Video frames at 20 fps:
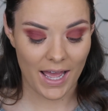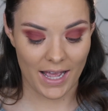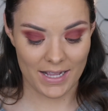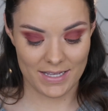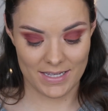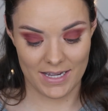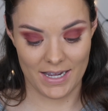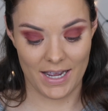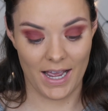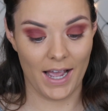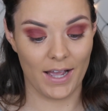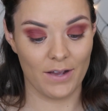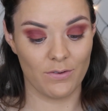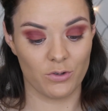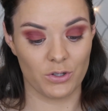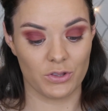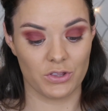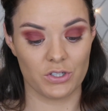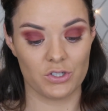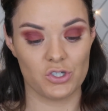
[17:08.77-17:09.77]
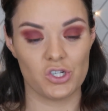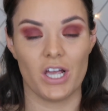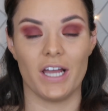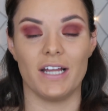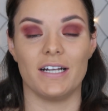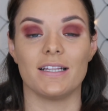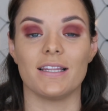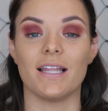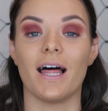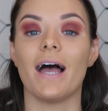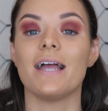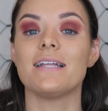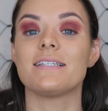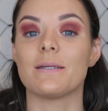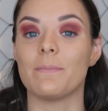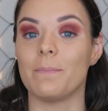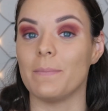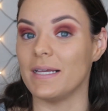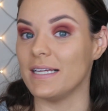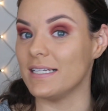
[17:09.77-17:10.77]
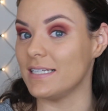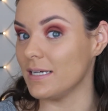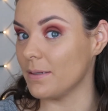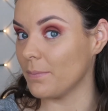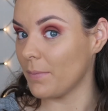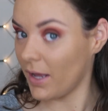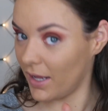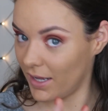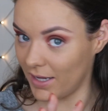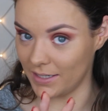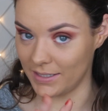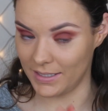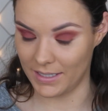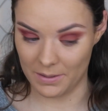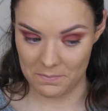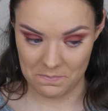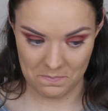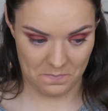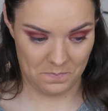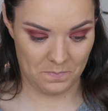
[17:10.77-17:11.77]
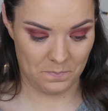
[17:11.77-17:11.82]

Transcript: And yeah, I've got the shade Light Medium Honey.